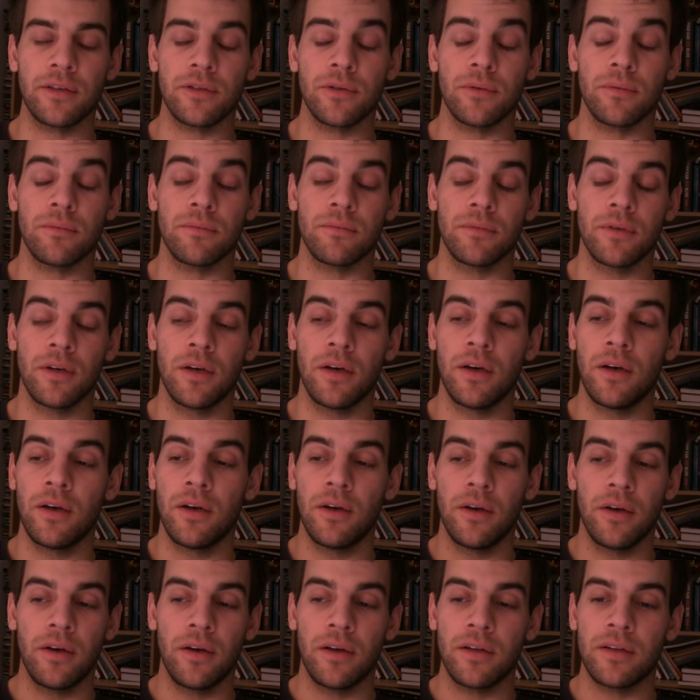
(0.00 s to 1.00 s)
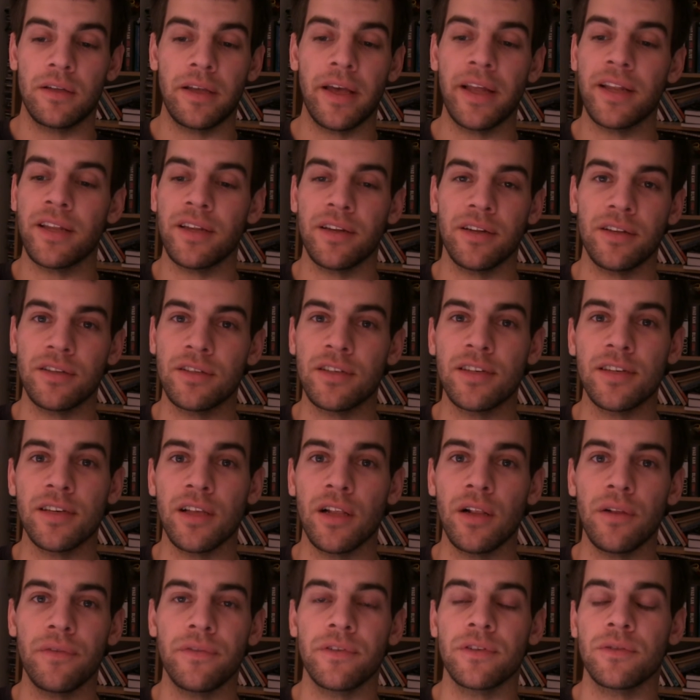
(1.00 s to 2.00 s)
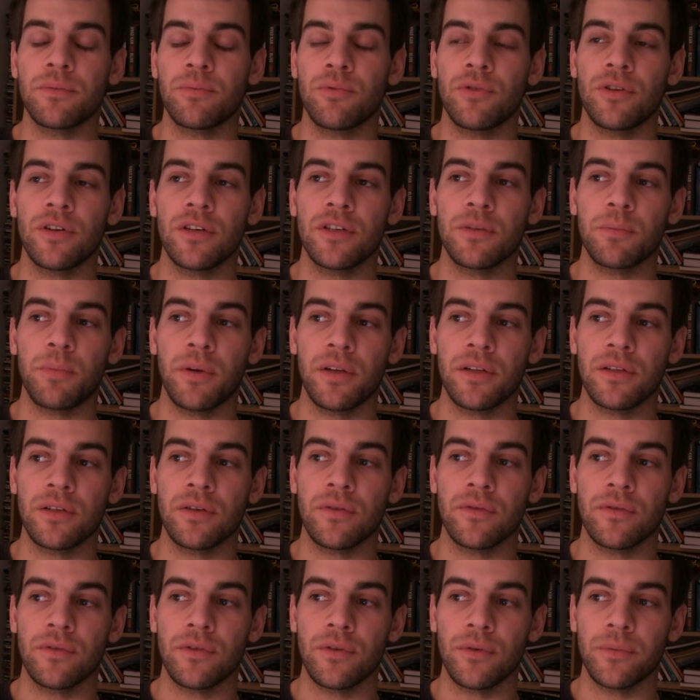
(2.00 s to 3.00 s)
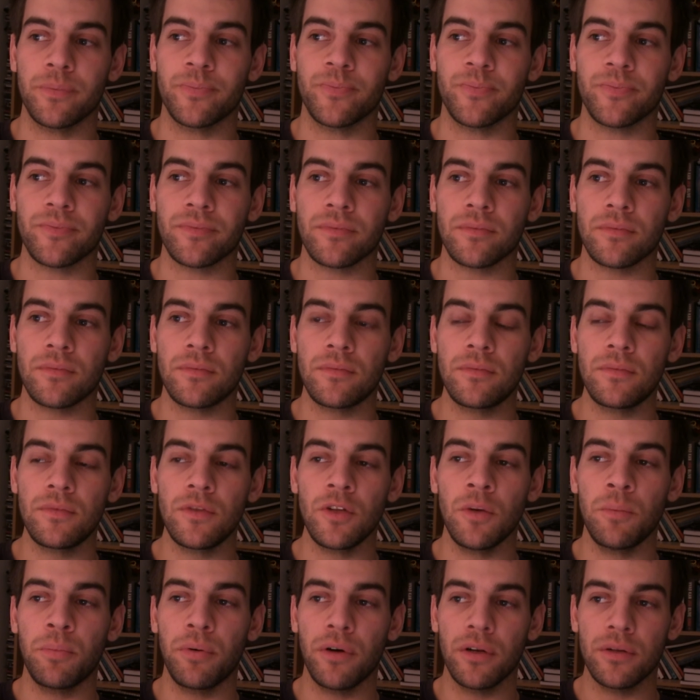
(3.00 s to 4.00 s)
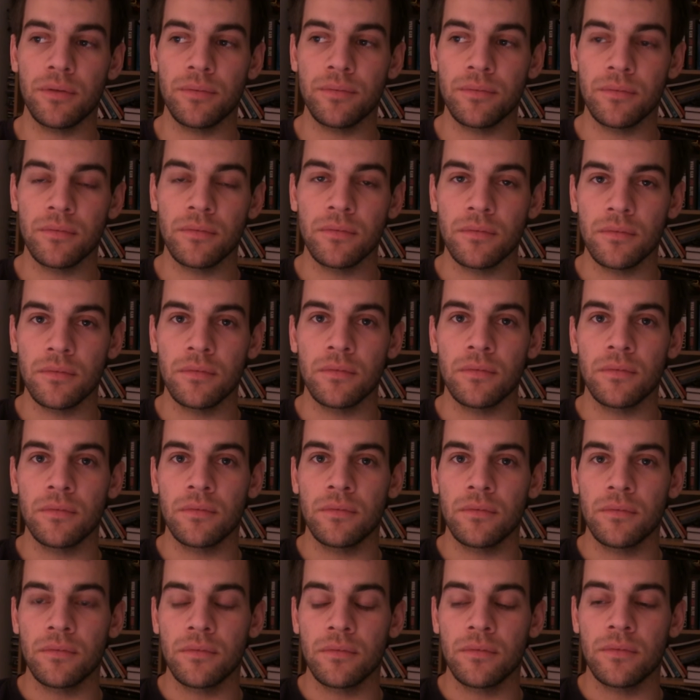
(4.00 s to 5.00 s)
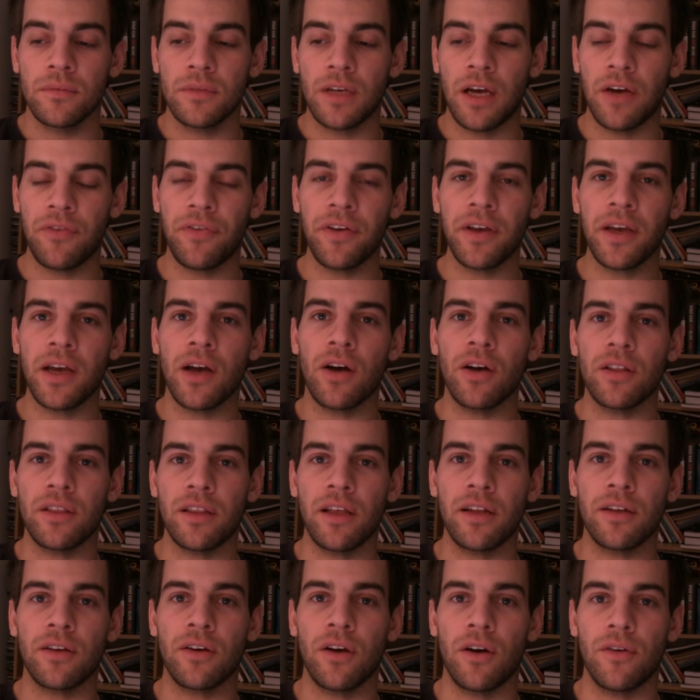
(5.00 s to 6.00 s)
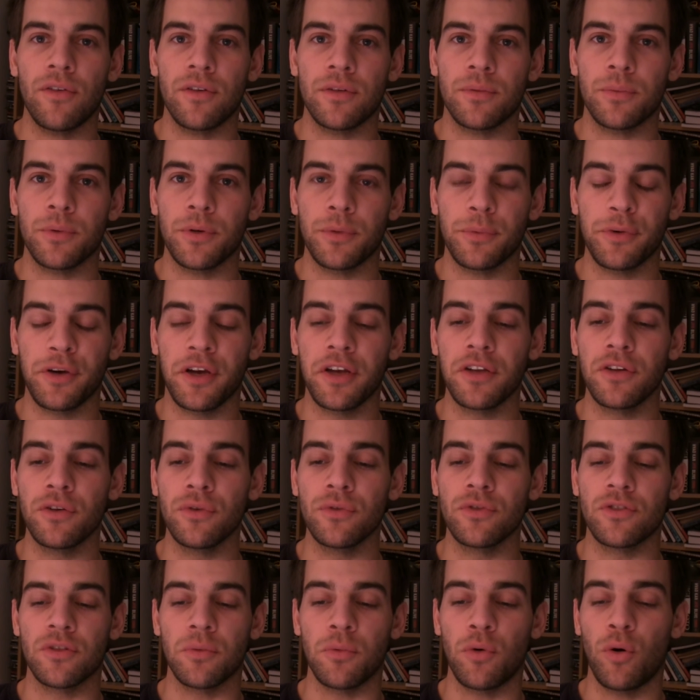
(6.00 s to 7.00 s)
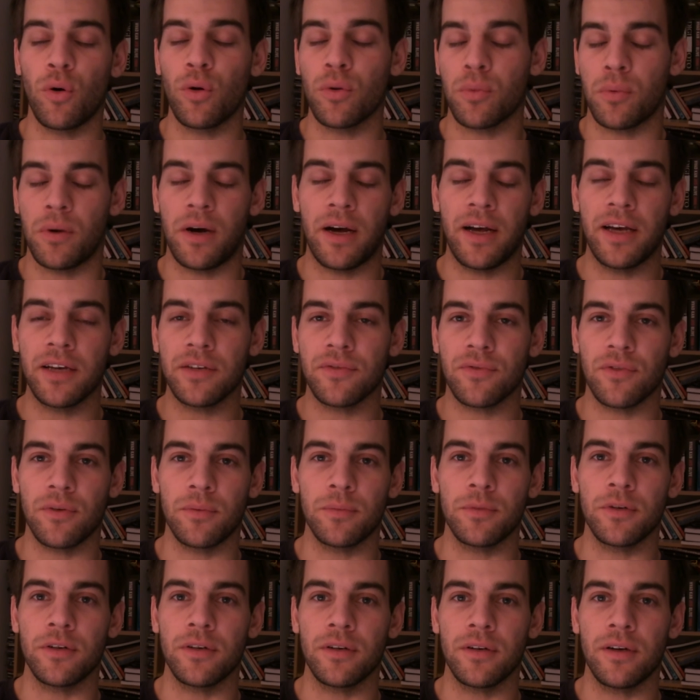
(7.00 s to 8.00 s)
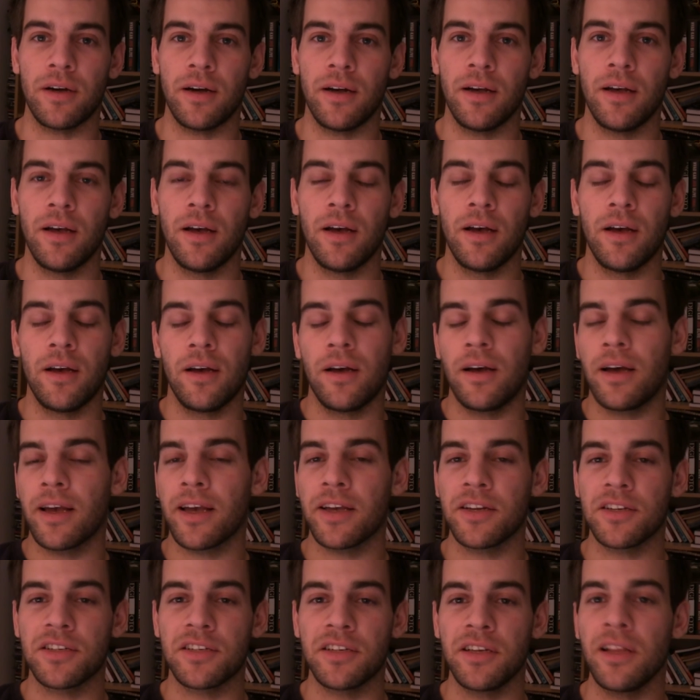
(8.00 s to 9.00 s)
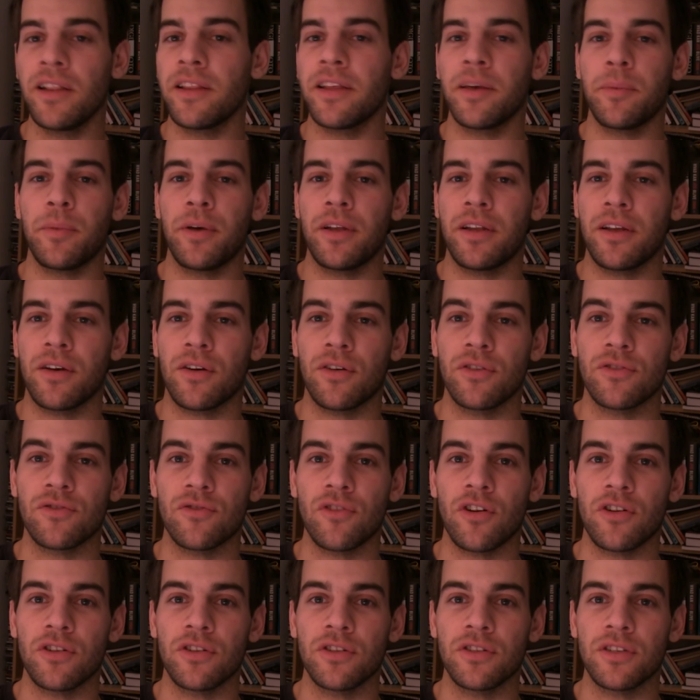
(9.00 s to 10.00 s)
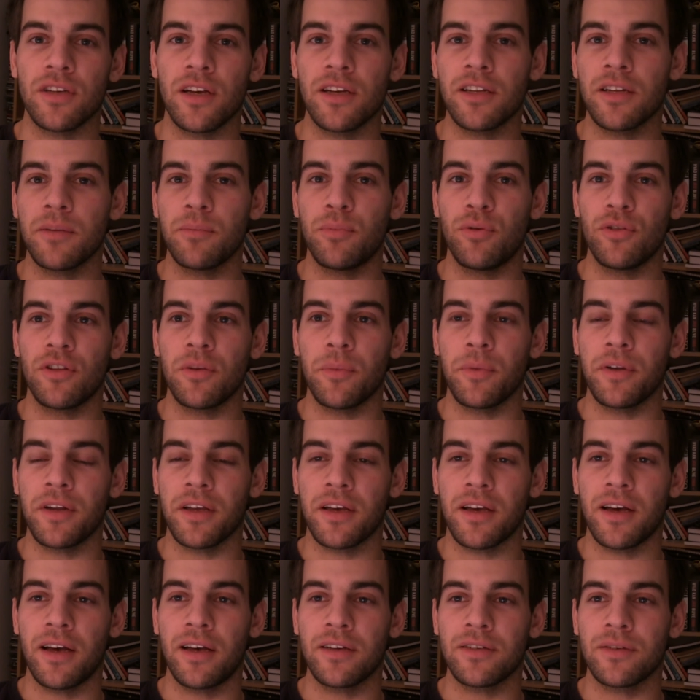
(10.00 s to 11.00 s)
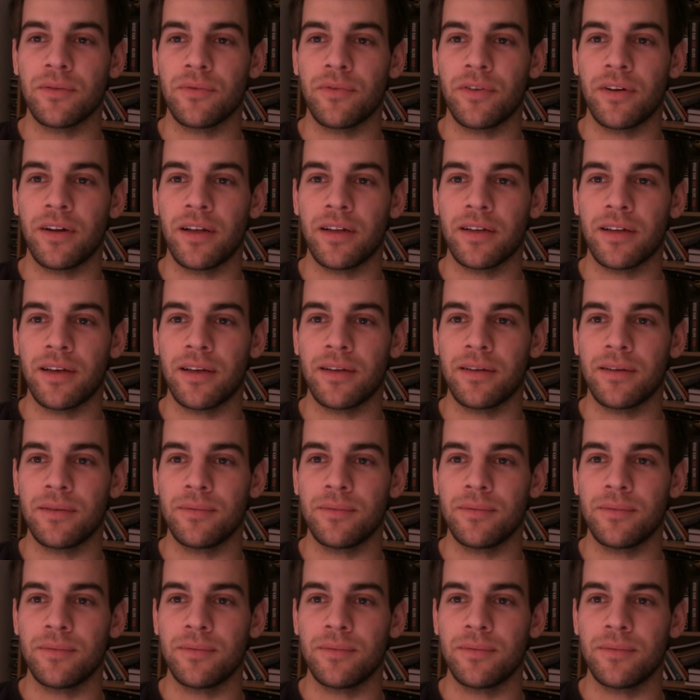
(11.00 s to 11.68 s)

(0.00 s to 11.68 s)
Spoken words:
So that in itself is pretty expensive. So, but I think I got that covered. We can use some old wires from I can steal them at a construction site and put them in the car, something like that.